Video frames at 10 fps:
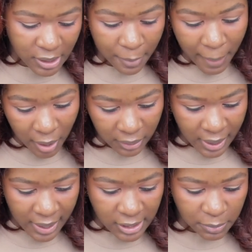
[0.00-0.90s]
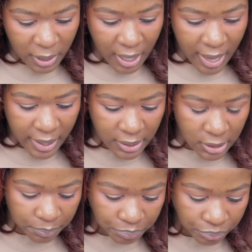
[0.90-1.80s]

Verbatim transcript: about this because